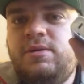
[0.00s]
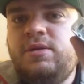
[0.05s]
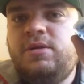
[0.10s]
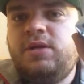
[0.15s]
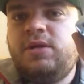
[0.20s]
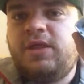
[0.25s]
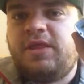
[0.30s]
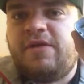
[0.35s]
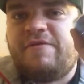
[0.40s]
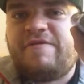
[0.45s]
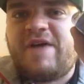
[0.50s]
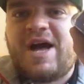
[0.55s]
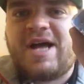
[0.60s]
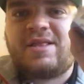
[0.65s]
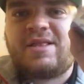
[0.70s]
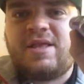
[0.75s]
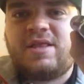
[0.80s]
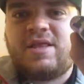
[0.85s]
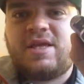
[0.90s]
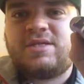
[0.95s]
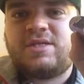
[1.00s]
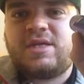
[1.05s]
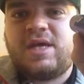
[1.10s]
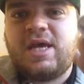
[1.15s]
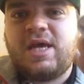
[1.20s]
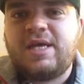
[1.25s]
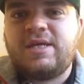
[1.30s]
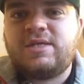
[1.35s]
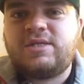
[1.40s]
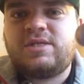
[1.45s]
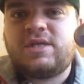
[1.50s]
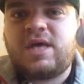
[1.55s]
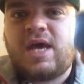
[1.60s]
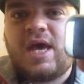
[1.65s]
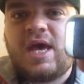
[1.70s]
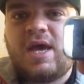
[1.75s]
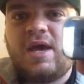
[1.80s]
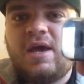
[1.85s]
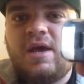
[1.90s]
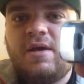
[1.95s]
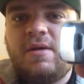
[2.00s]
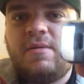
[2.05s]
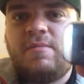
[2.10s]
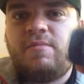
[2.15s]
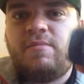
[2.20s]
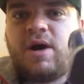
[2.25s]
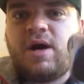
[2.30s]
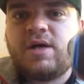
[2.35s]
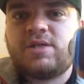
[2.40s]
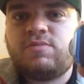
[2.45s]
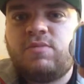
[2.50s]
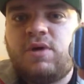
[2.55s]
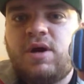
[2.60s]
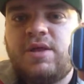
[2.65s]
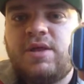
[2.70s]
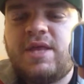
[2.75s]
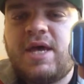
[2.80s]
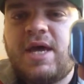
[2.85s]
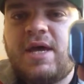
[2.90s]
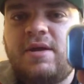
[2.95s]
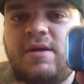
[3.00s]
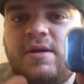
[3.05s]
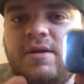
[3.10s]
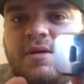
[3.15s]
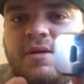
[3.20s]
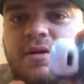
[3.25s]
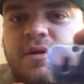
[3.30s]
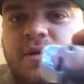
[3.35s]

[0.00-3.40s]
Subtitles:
And the fact that this is a box mod that